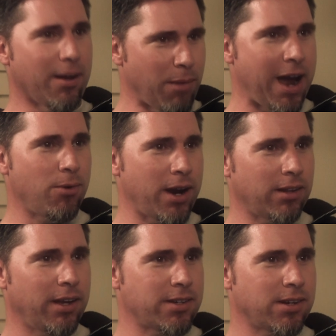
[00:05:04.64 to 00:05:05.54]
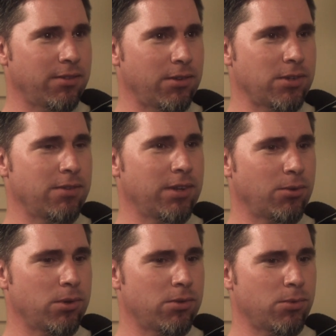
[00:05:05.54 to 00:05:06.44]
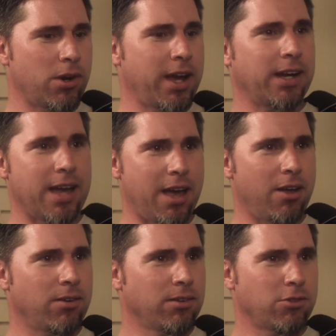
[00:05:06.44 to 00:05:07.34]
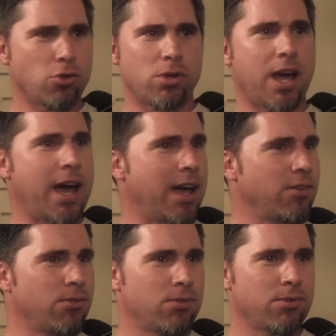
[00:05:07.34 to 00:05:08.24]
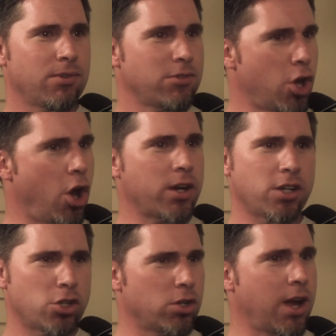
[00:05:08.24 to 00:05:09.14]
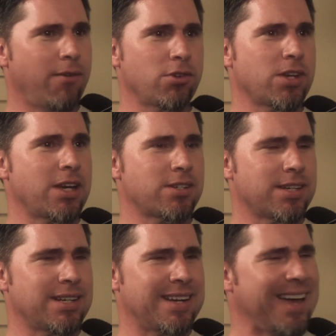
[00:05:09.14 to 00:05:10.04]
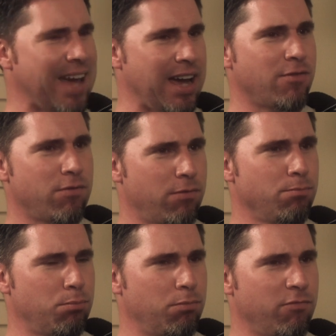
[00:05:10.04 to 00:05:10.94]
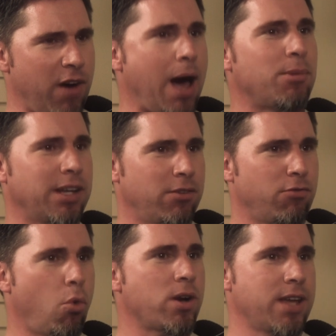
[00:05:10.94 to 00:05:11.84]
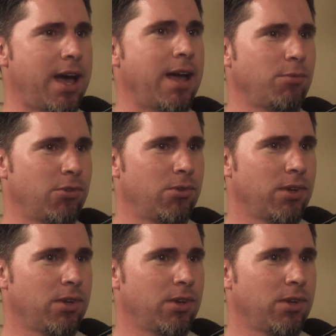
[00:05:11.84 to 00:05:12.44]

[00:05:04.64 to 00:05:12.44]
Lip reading: my recollection of this evening was we were hanging out, two guys talking, good conversation, and I vomited 4 times.